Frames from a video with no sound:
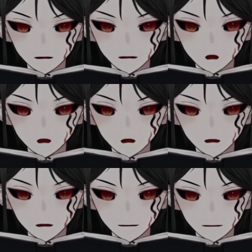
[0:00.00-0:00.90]
the
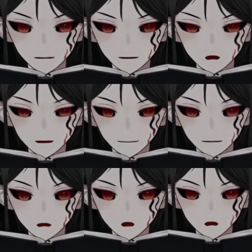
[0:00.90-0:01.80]
radio DJ's
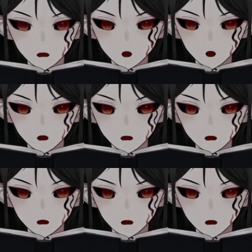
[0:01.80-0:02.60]
prank call